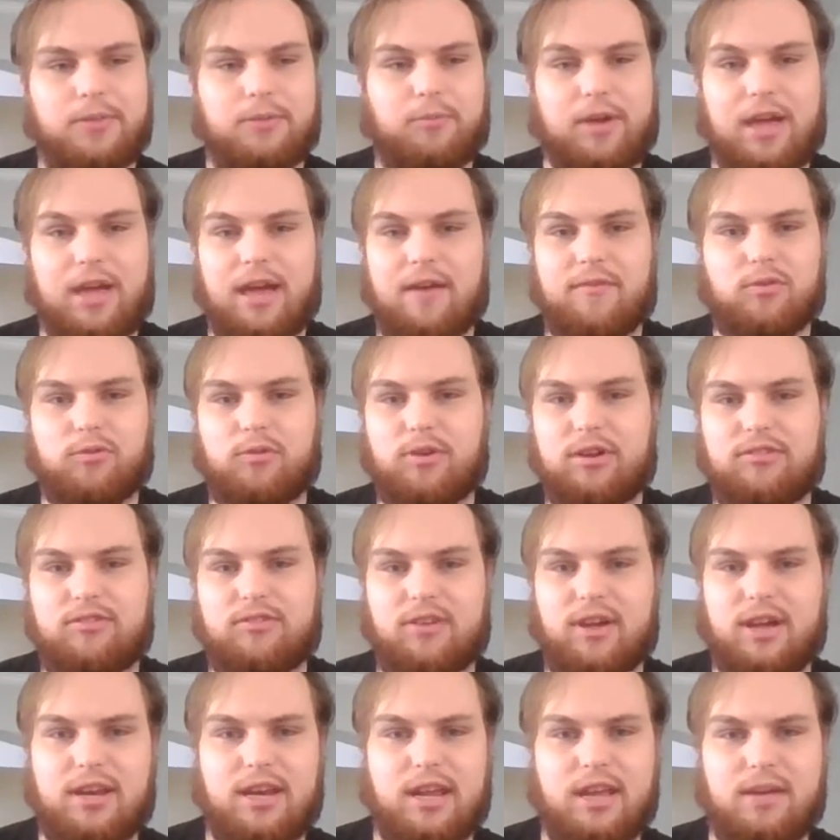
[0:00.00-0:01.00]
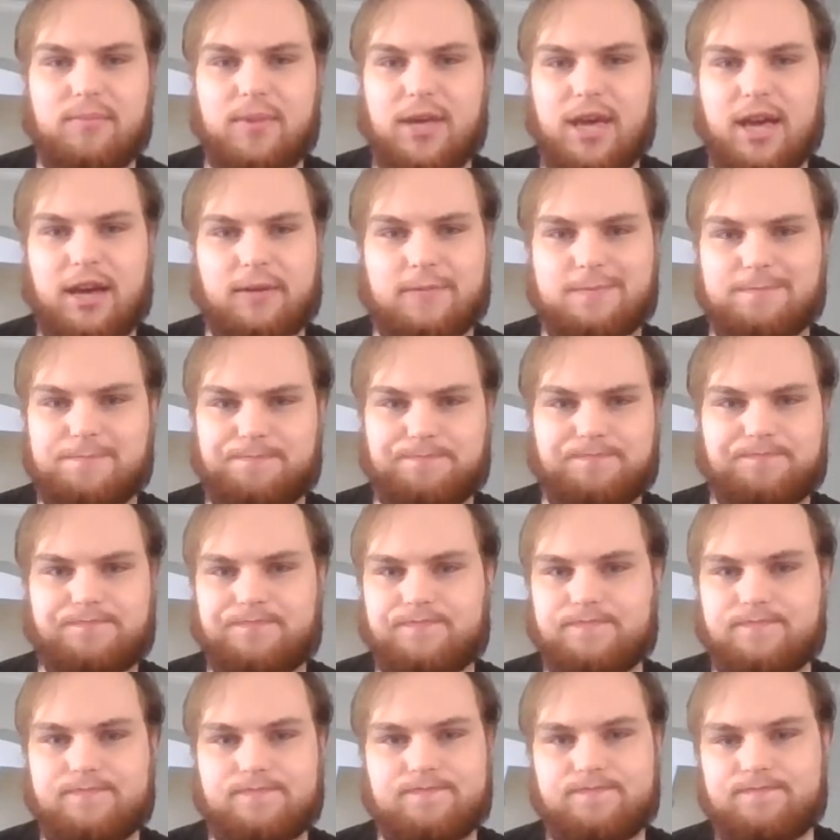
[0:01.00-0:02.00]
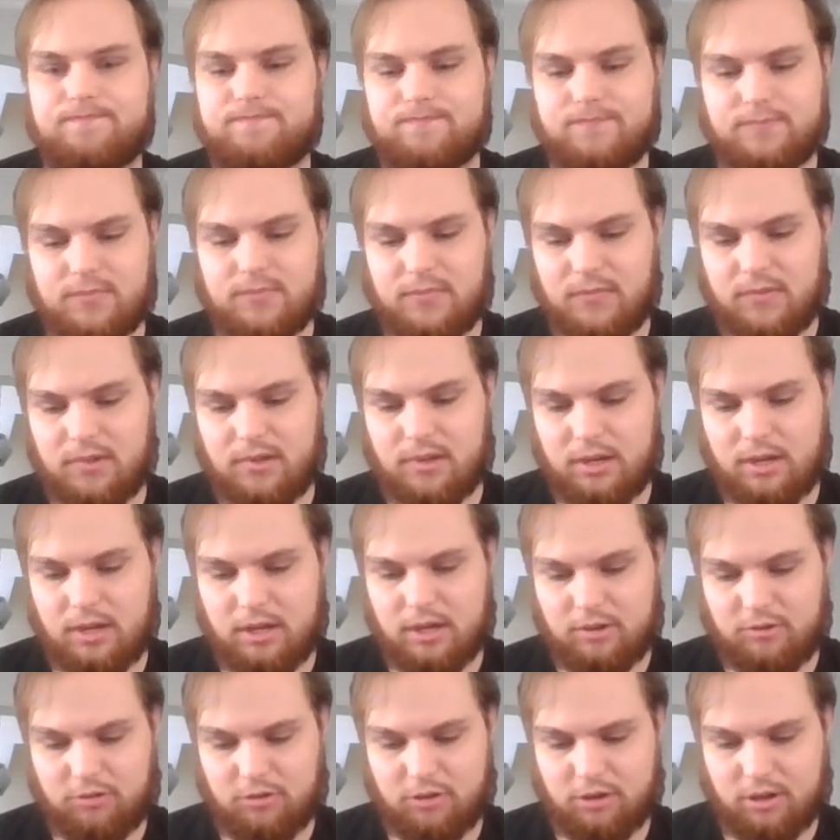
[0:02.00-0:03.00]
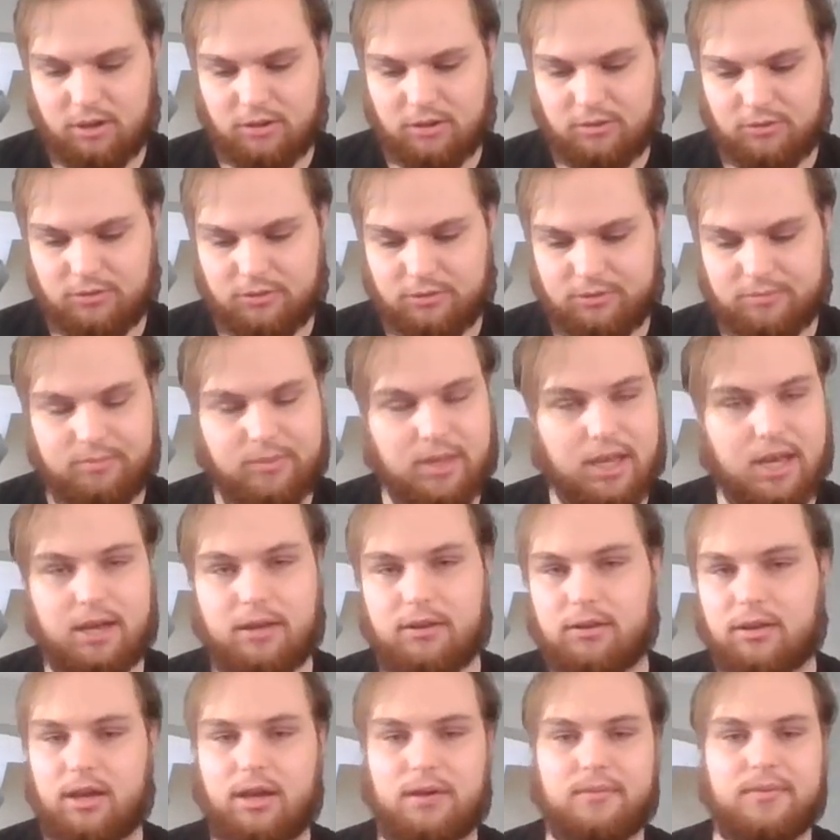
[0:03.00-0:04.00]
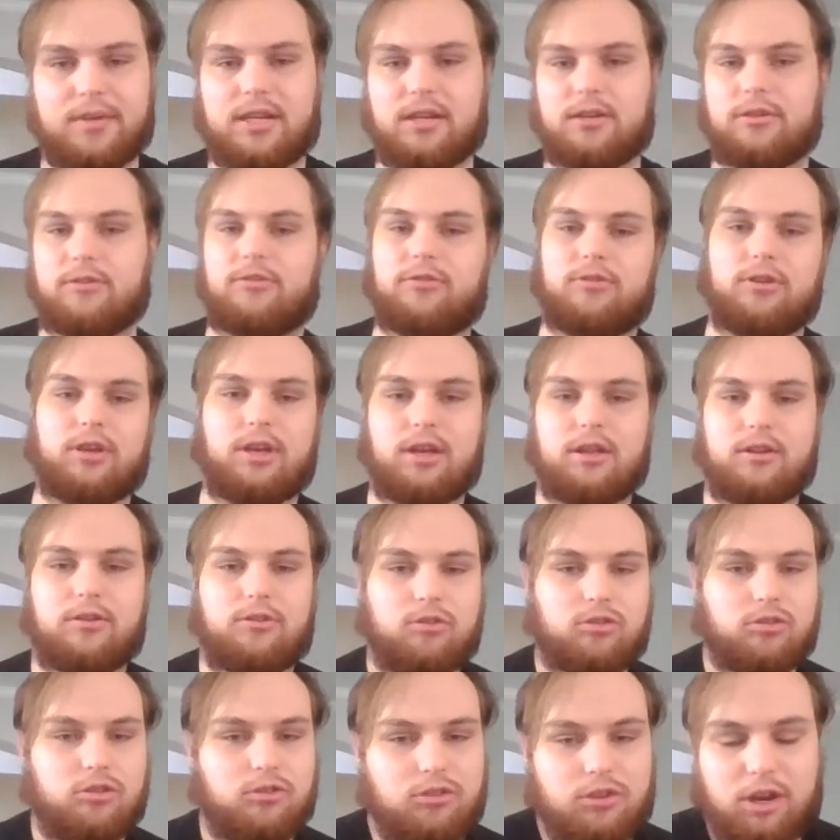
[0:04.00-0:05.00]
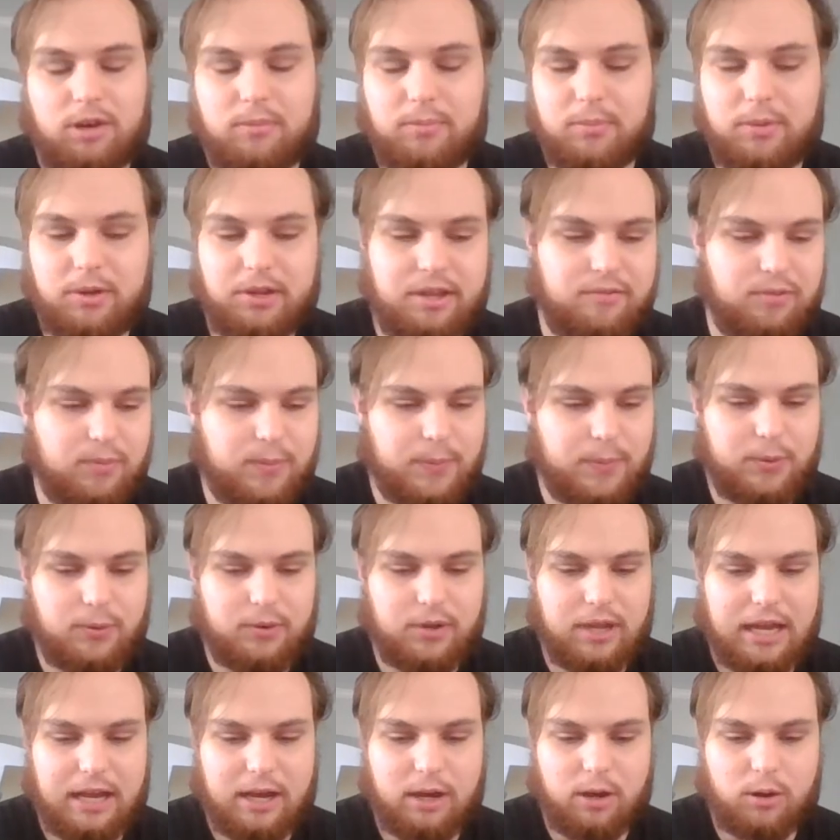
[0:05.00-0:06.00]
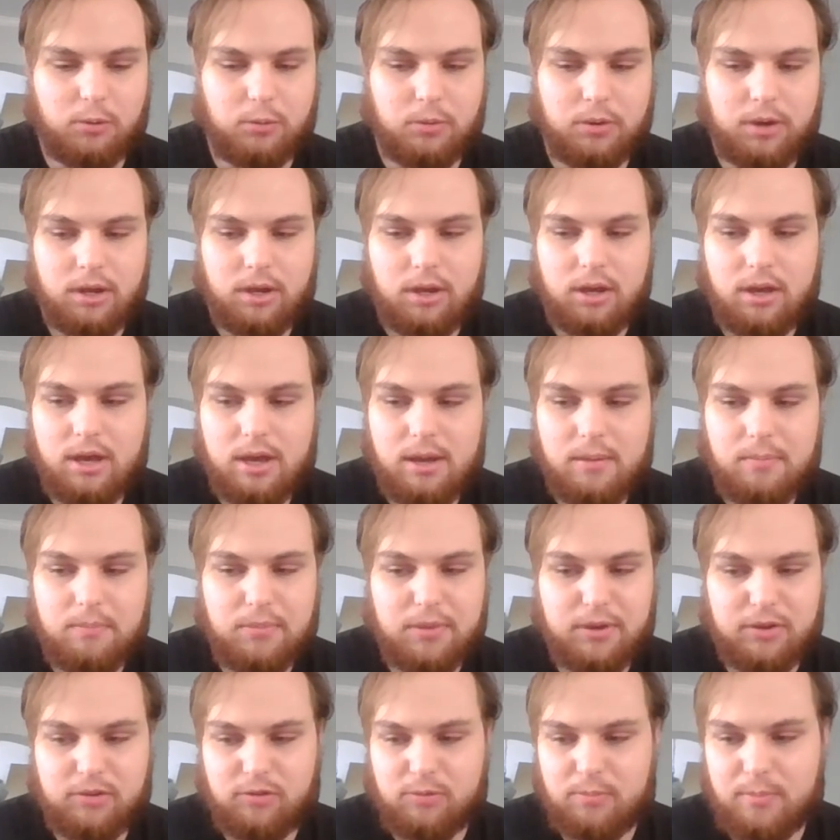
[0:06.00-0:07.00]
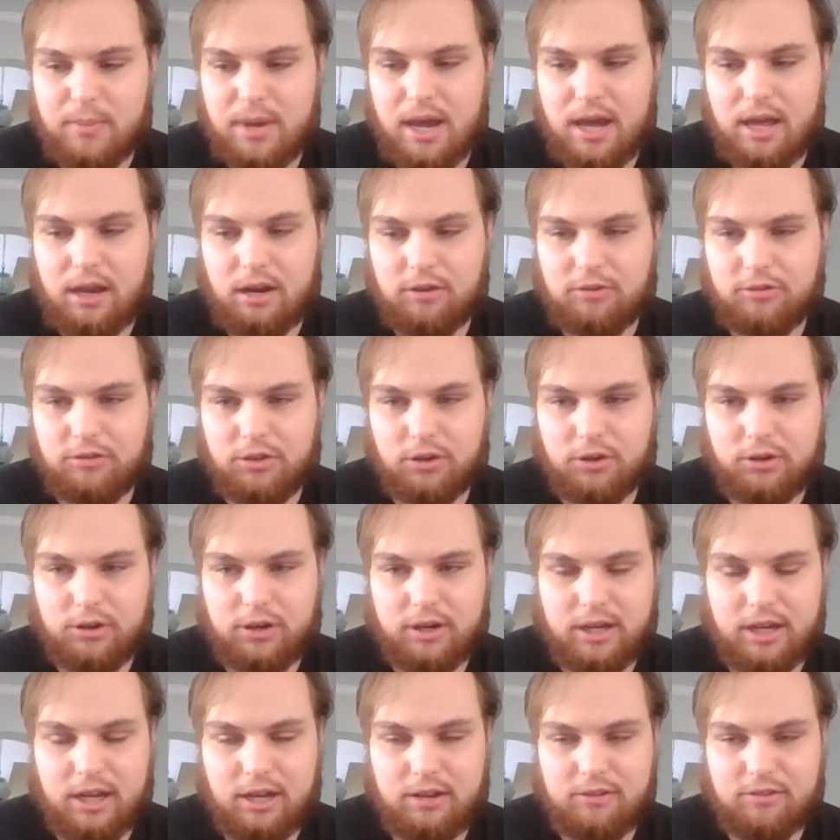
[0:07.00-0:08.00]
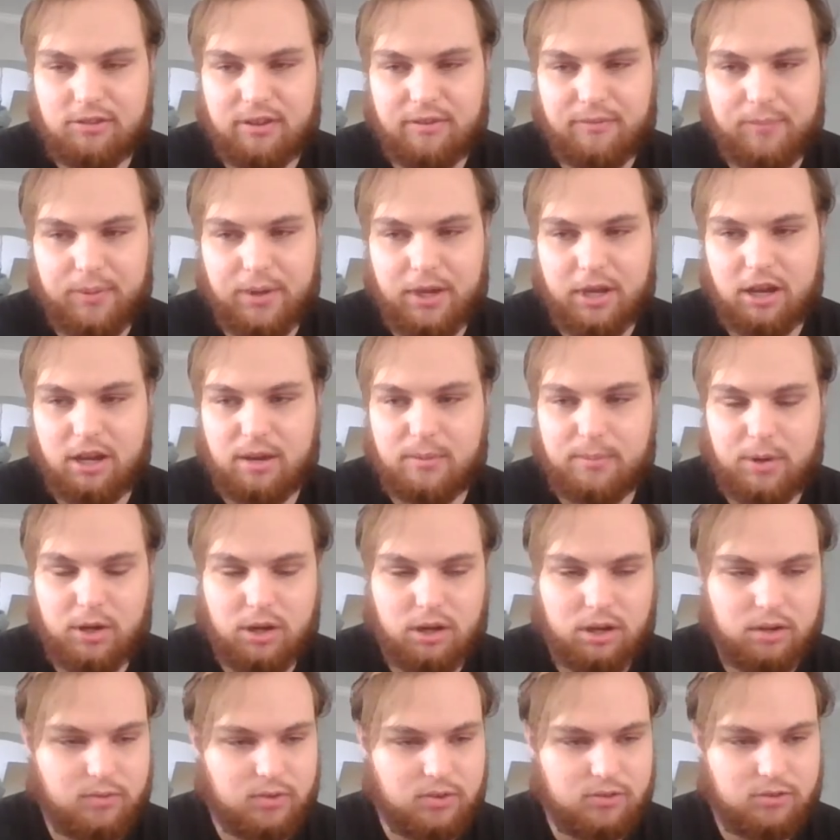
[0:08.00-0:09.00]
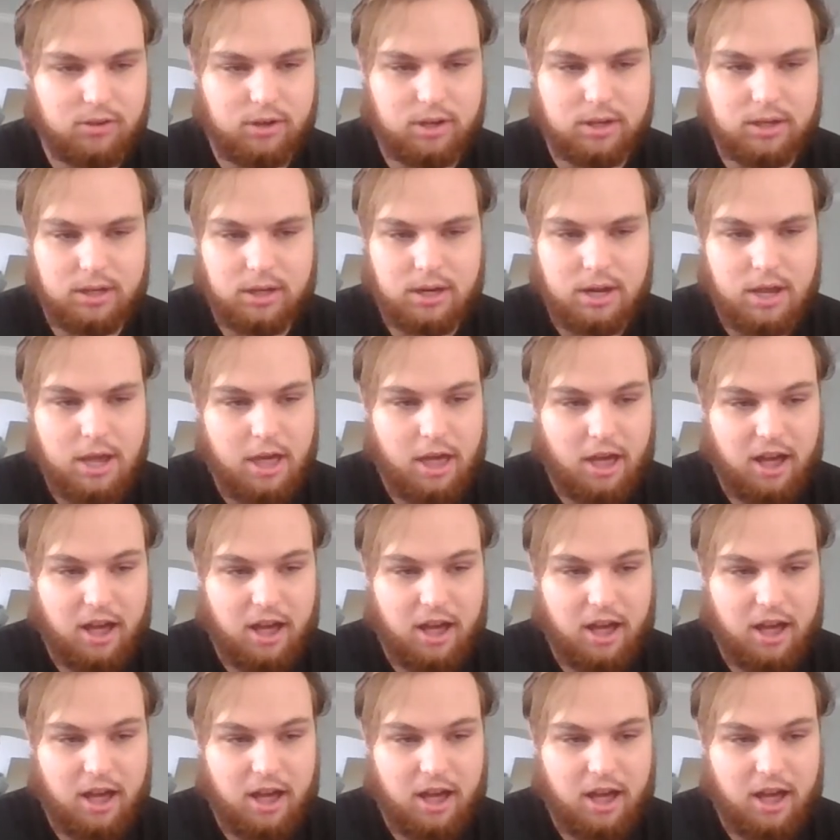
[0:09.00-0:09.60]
We haven't re-signed him yet. It's just, yeah, I mean, it's just unbelievable how mismanaged the Hurricanes have become all of a sudden.